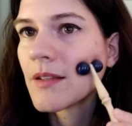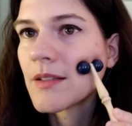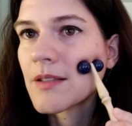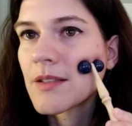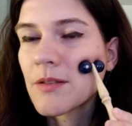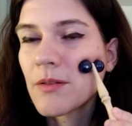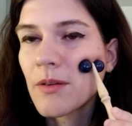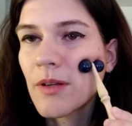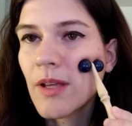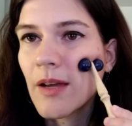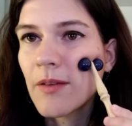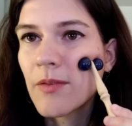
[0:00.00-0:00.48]

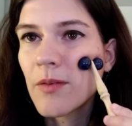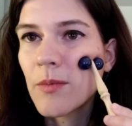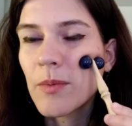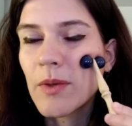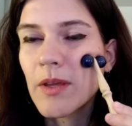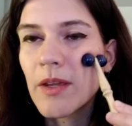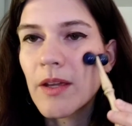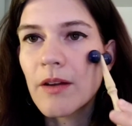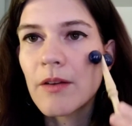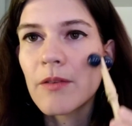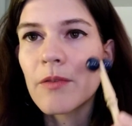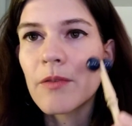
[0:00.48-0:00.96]
So we have to
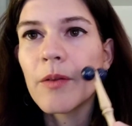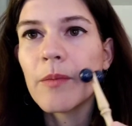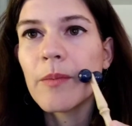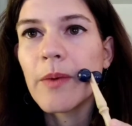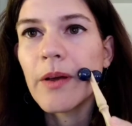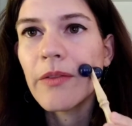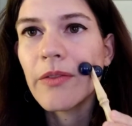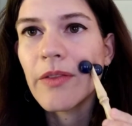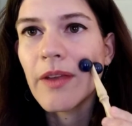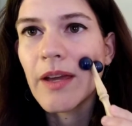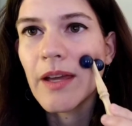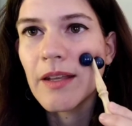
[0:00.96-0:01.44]
be careful
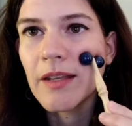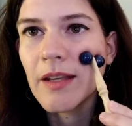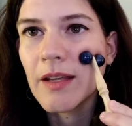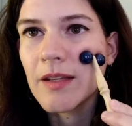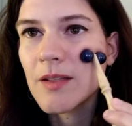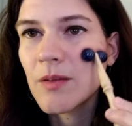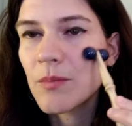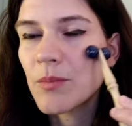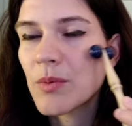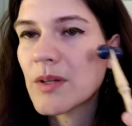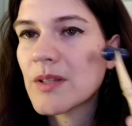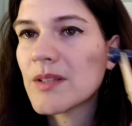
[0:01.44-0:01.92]
about that,
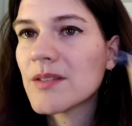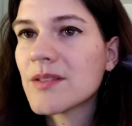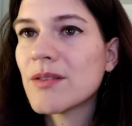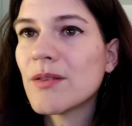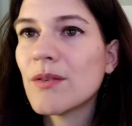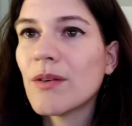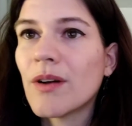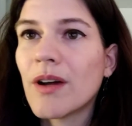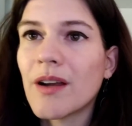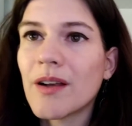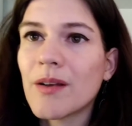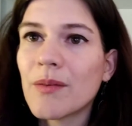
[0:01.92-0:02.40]
not to press
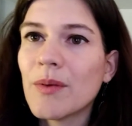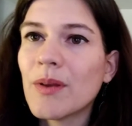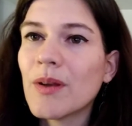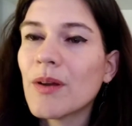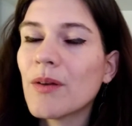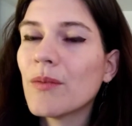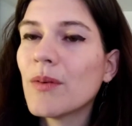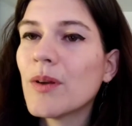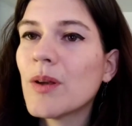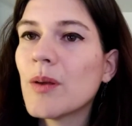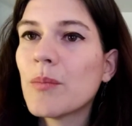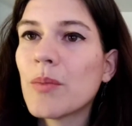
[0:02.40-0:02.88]
too hard. And we
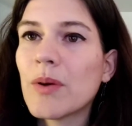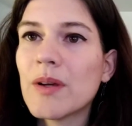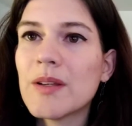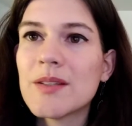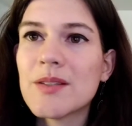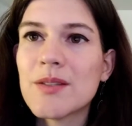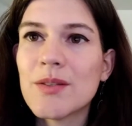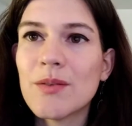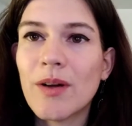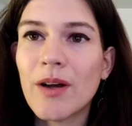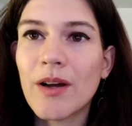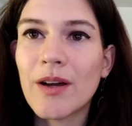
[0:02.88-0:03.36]
don't want to
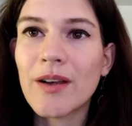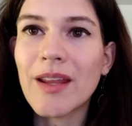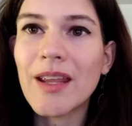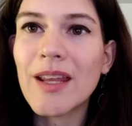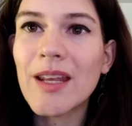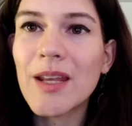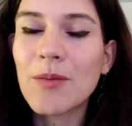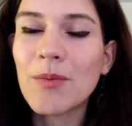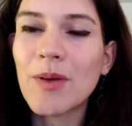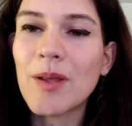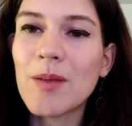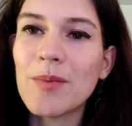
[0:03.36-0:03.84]
press too hard
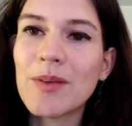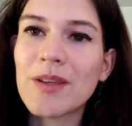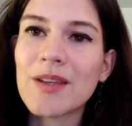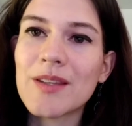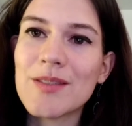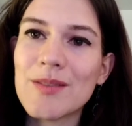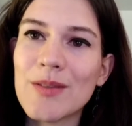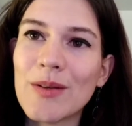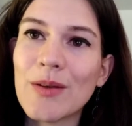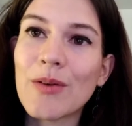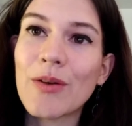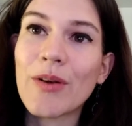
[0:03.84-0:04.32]
anyway
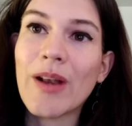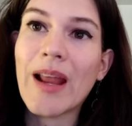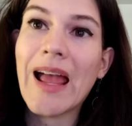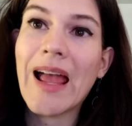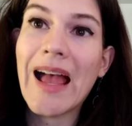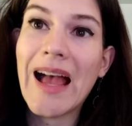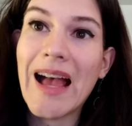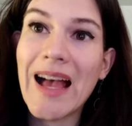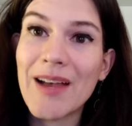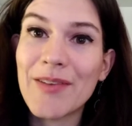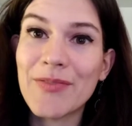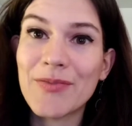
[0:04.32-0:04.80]
because you don't
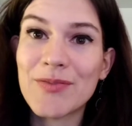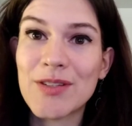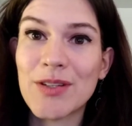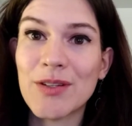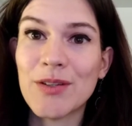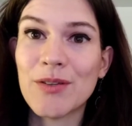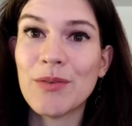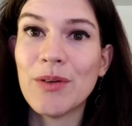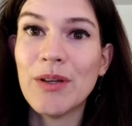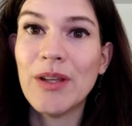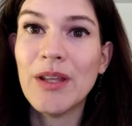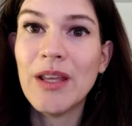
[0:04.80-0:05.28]
have
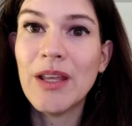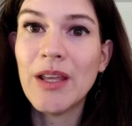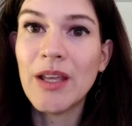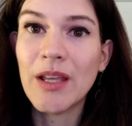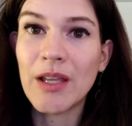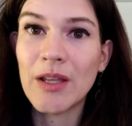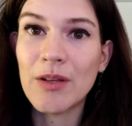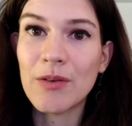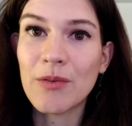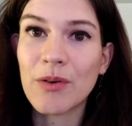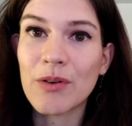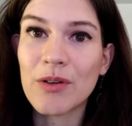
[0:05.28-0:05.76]
to
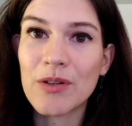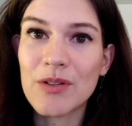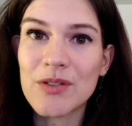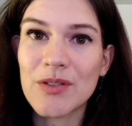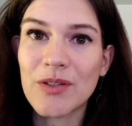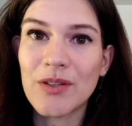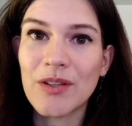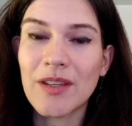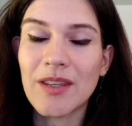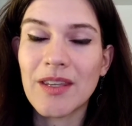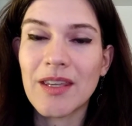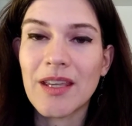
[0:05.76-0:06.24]
in order
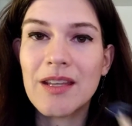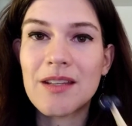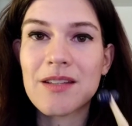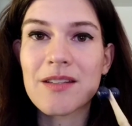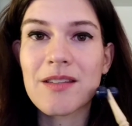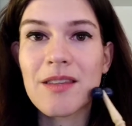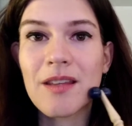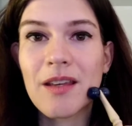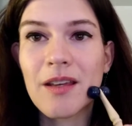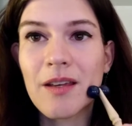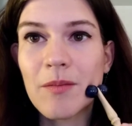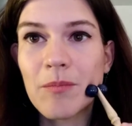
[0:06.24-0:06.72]
to
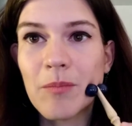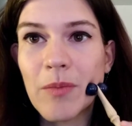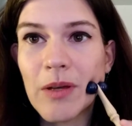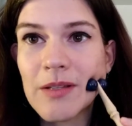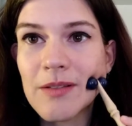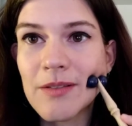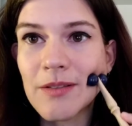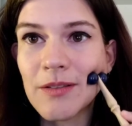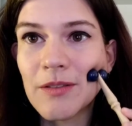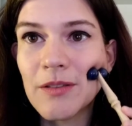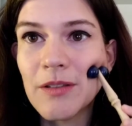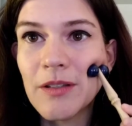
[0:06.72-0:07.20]
engage the
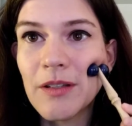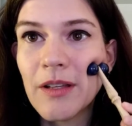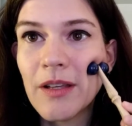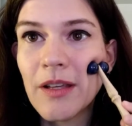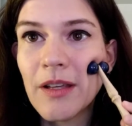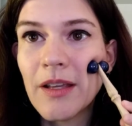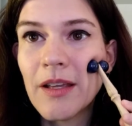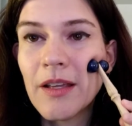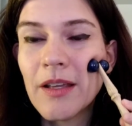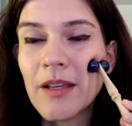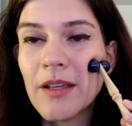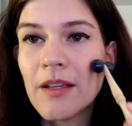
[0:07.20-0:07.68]
muscle.
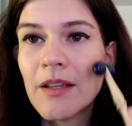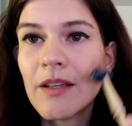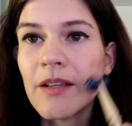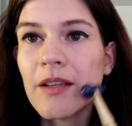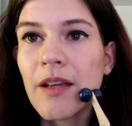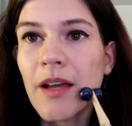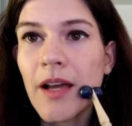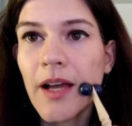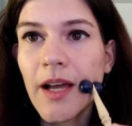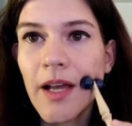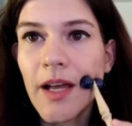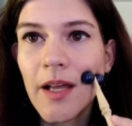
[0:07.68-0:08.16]

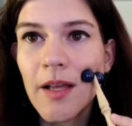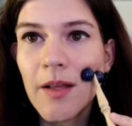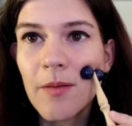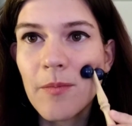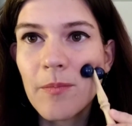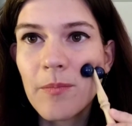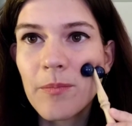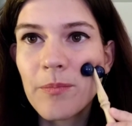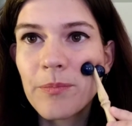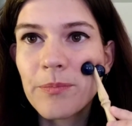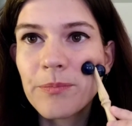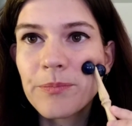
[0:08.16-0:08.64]

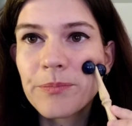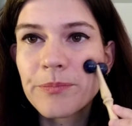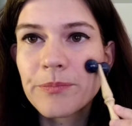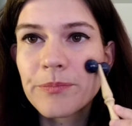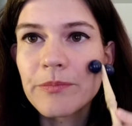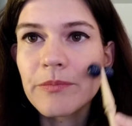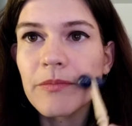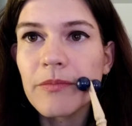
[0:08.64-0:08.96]
So